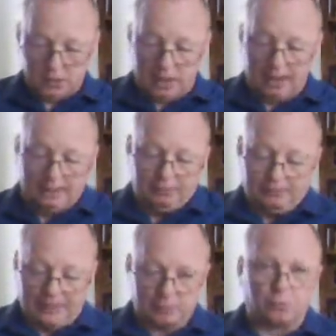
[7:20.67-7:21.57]
All right, then
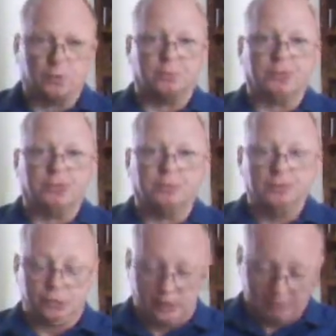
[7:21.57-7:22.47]
we got the rubric here.
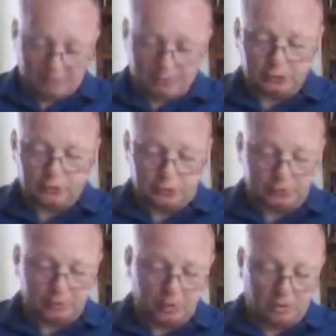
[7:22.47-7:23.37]
So I'm going to be scoring
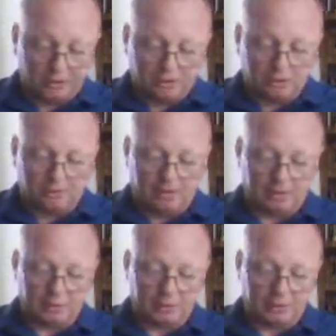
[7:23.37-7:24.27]
your poem based on the
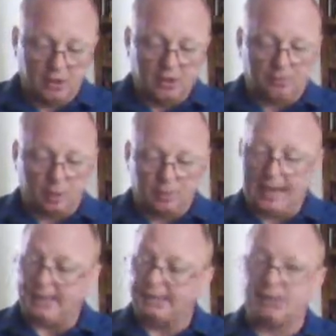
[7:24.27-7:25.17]
following rubric.
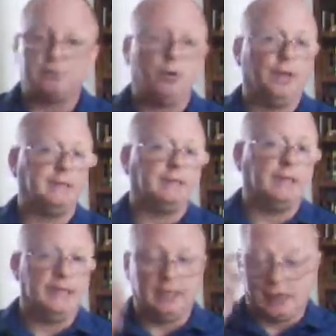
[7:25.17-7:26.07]
Formatting 6 points.
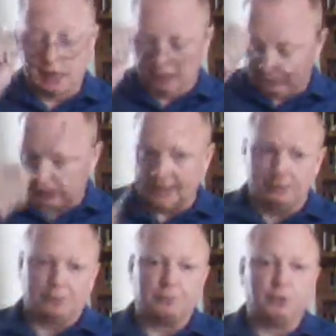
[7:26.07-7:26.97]
Again, just
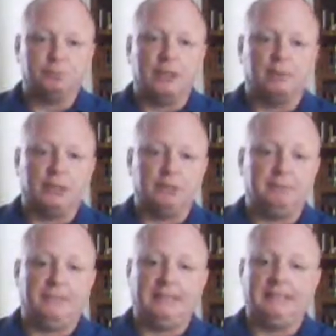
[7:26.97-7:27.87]
like with a prose paper, that should
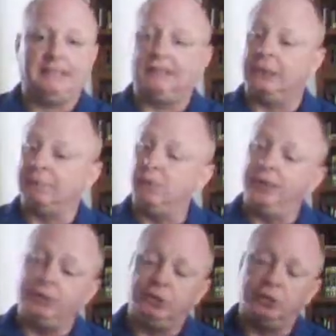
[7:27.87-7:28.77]
be an easy 6 points.